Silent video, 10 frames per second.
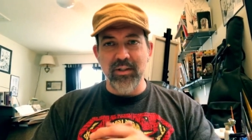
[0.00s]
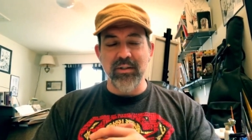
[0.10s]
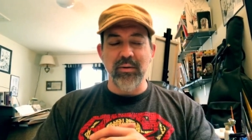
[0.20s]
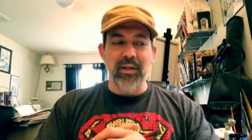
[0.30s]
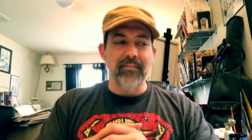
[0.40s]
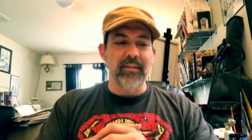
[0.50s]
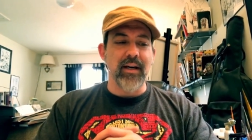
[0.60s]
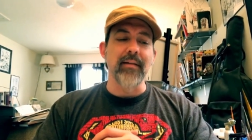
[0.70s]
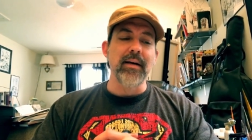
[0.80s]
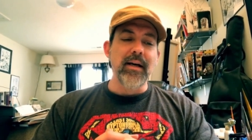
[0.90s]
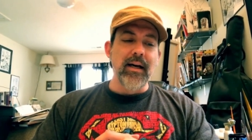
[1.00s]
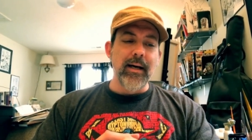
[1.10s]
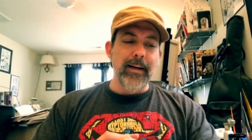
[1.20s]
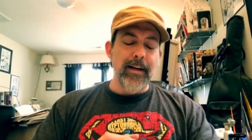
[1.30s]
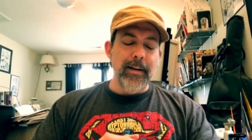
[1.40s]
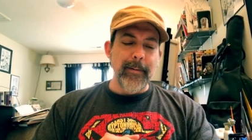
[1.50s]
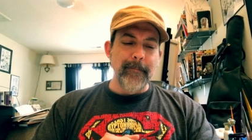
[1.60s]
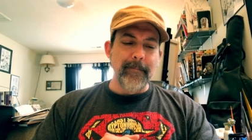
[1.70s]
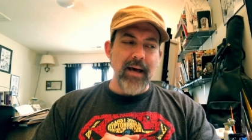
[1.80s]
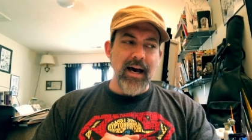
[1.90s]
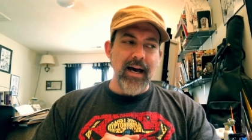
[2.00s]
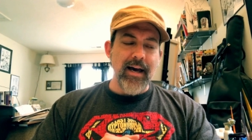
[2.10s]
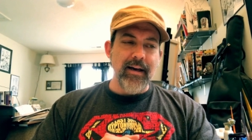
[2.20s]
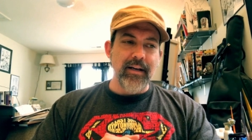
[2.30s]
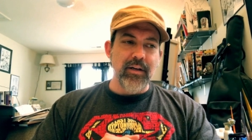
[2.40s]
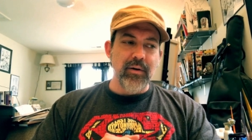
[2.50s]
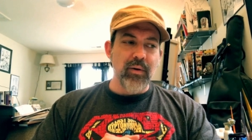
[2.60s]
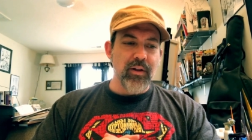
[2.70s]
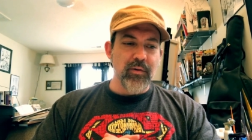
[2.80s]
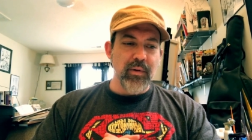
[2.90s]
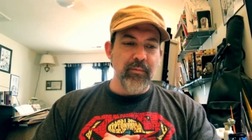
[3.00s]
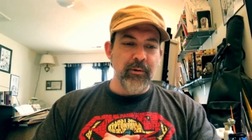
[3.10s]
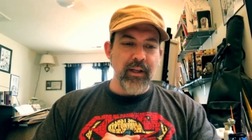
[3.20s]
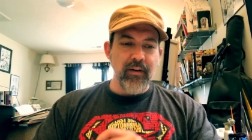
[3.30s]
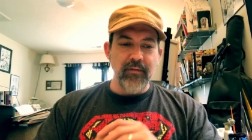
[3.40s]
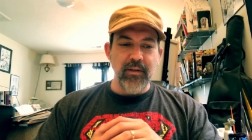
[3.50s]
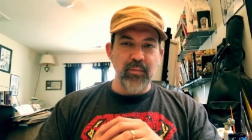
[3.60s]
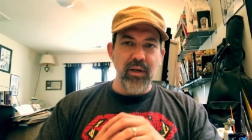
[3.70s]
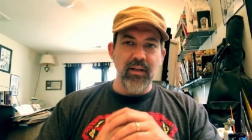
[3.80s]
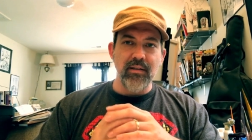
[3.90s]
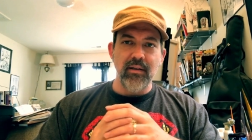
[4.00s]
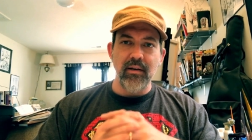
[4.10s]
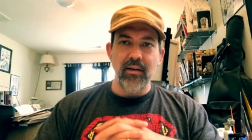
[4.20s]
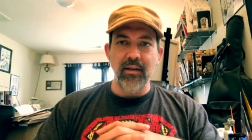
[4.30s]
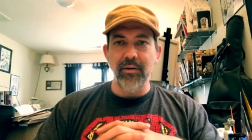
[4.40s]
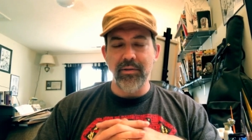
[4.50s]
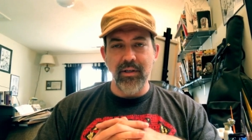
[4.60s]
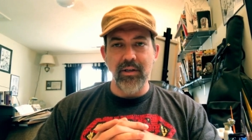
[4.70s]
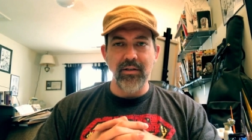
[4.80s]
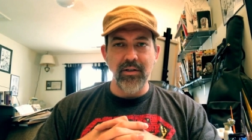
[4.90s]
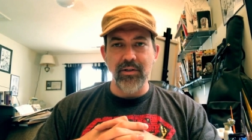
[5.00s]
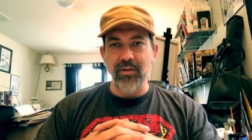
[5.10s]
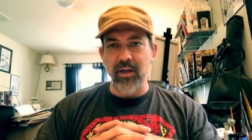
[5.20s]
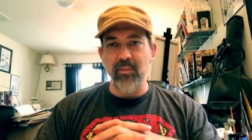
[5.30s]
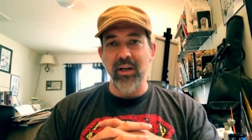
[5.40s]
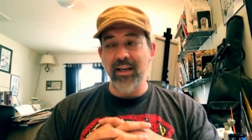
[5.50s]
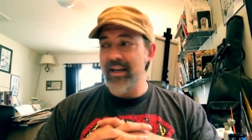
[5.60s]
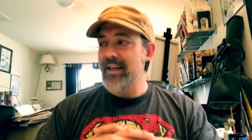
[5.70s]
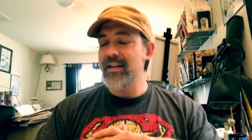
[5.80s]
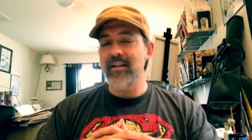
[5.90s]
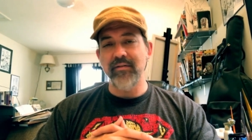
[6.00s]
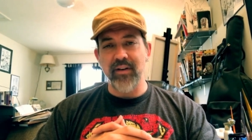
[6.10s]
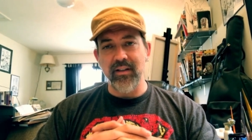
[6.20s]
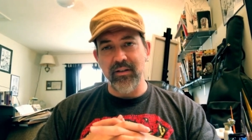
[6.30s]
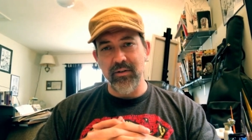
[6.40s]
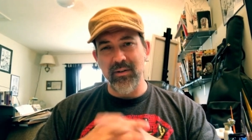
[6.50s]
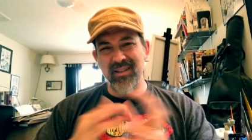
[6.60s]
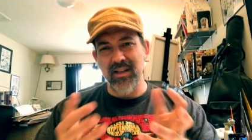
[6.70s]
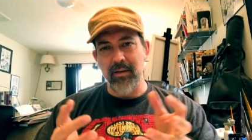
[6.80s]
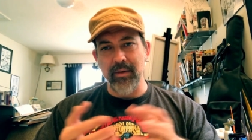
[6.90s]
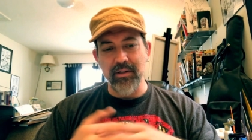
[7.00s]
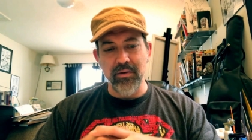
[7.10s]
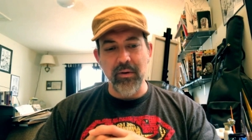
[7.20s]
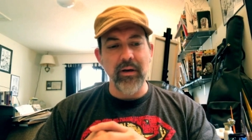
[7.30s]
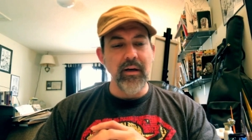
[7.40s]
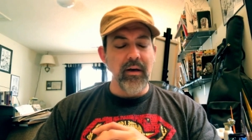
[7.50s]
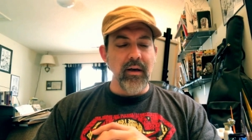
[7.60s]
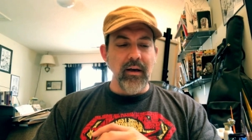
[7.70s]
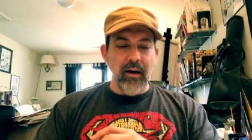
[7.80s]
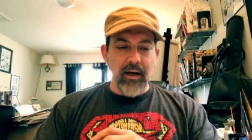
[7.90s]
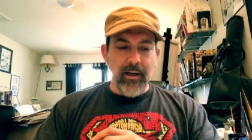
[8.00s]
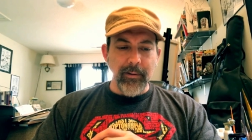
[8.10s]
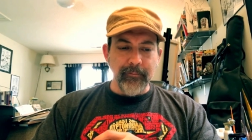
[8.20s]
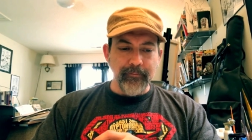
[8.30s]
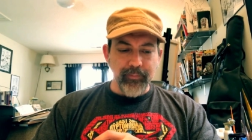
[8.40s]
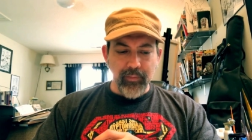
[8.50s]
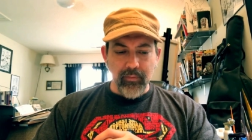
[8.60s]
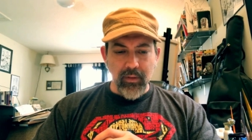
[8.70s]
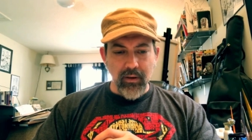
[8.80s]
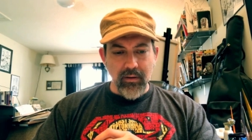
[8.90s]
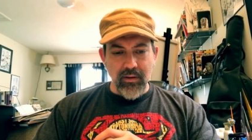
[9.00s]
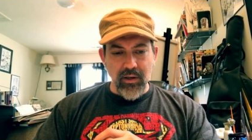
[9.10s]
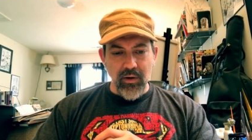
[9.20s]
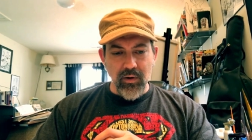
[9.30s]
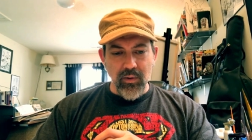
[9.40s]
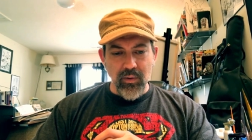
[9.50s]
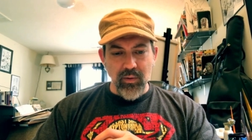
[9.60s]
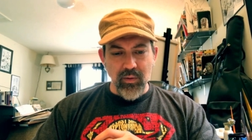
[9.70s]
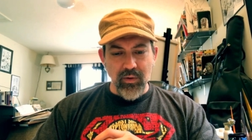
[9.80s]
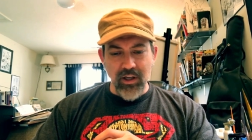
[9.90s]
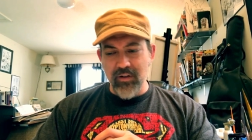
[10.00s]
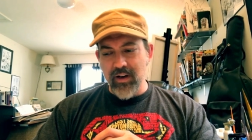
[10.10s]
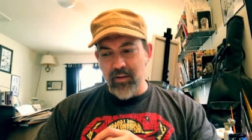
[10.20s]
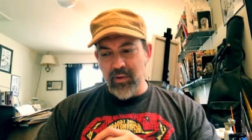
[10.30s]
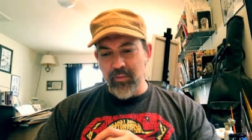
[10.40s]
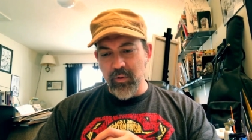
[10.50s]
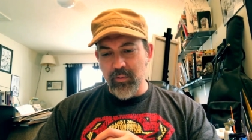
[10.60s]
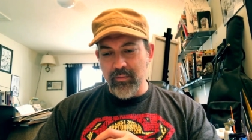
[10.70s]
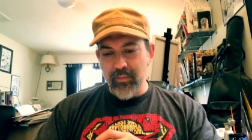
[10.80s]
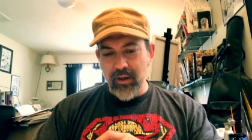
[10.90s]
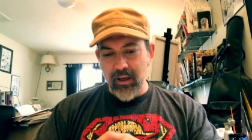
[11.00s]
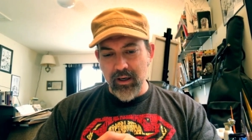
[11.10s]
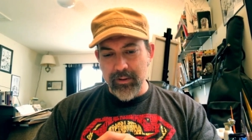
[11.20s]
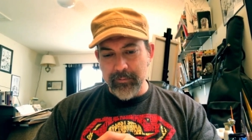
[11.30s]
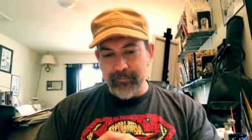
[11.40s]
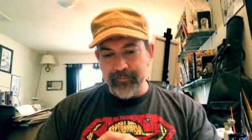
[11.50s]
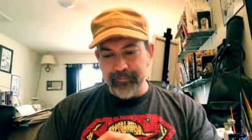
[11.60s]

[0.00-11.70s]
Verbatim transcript: doing that. Um, I know other people that have spent years and years and years trying to break in and then finally do. That's kind of my story. Um, so then you've got people um,